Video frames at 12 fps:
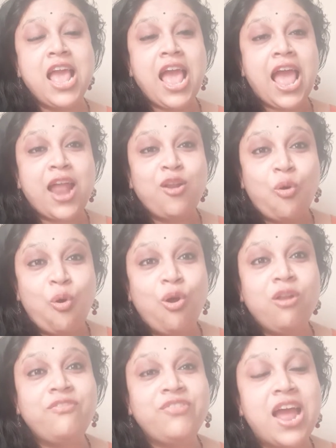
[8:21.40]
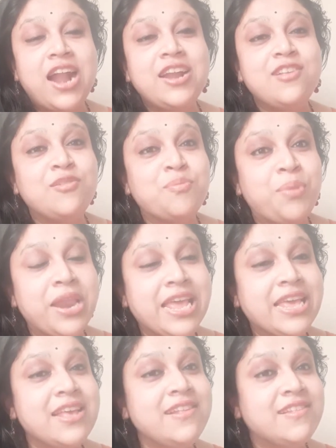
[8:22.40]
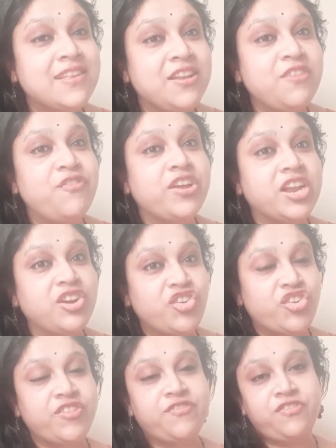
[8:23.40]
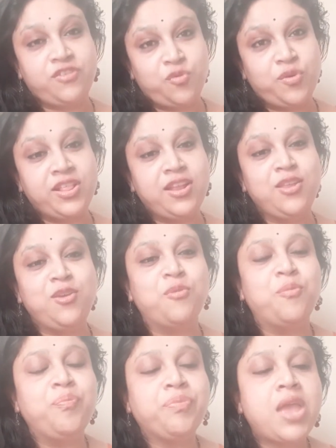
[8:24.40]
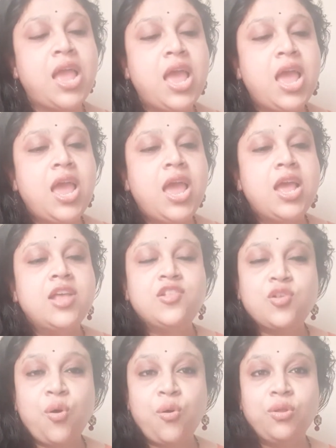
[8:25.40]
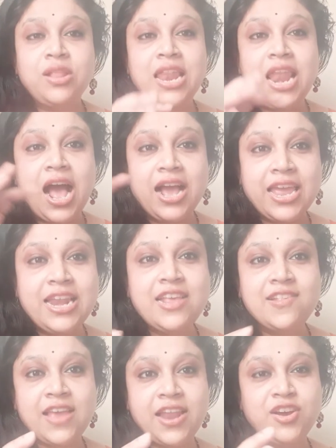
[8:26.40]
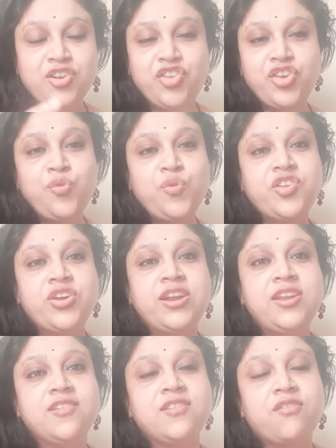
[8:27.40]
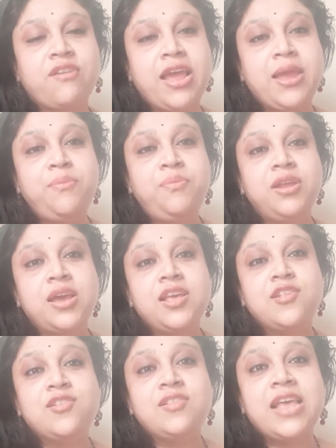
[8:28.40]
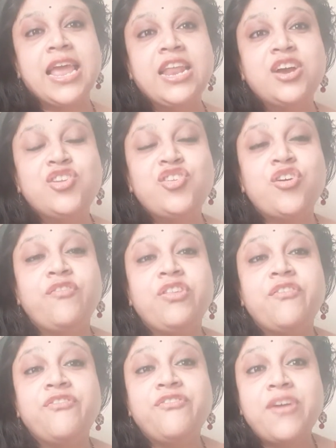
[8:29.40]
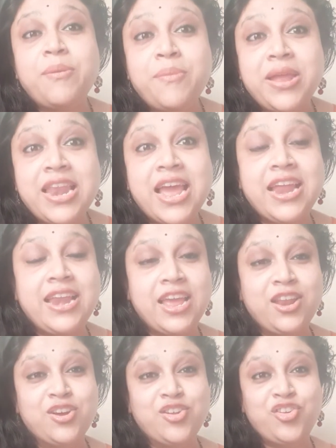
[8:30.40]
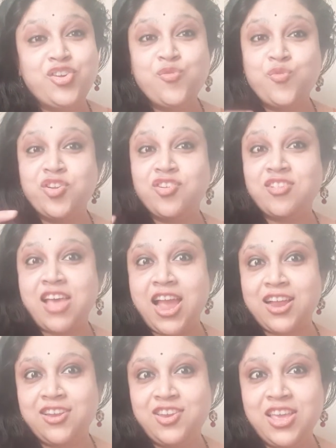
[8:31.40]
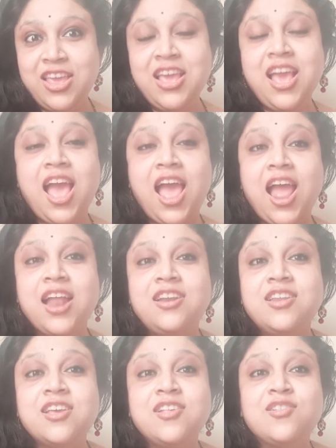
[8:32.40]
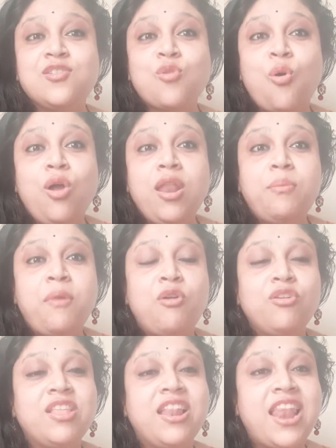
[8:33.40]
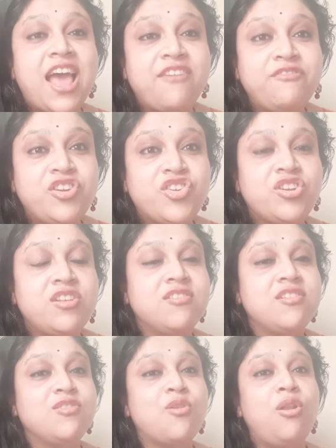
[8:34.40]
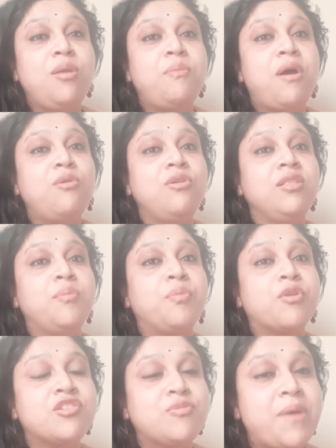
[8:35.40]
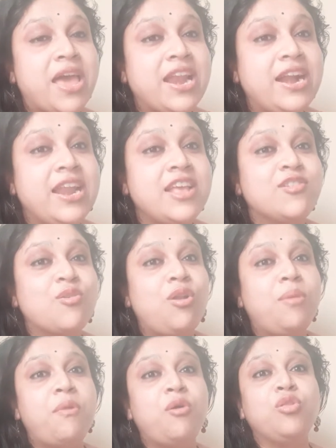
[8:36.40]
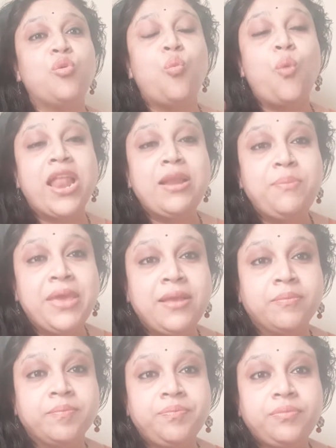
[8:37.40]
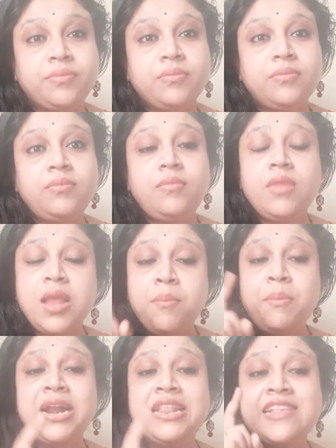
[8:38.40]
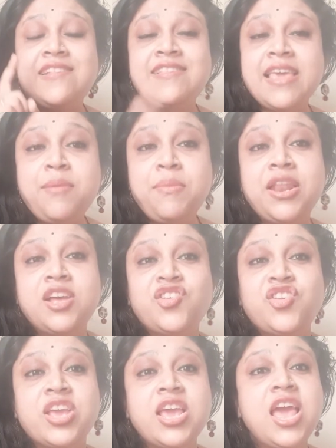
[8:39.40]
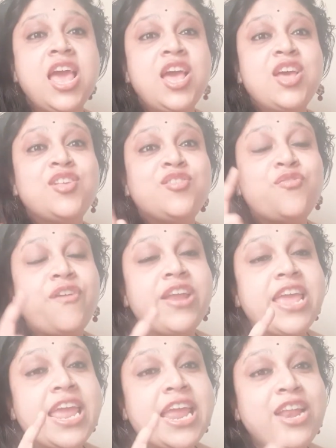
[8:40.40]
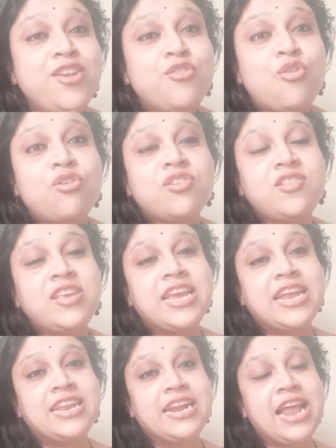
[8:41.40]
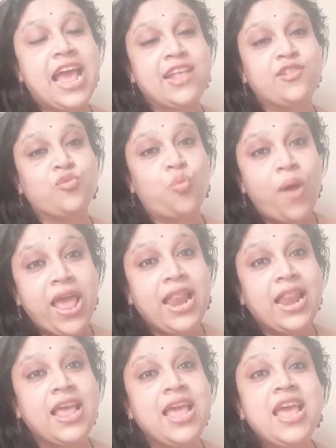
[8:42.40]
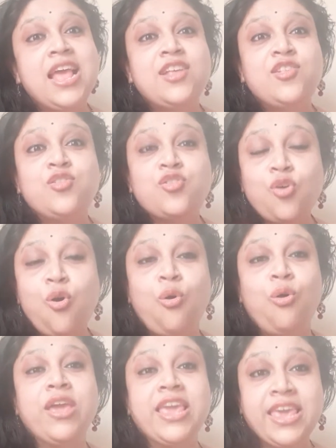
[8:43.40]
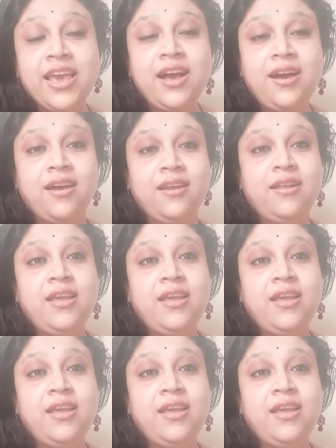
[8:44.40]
and all of that is bringing significant shift within you. So the Lakini's energy, which I described, is the energy of the feminine energy, which is acting and is all about the lavishness, is all about the prosperity, is all about the well-being. But the same energy is very intoxicated as well. So here,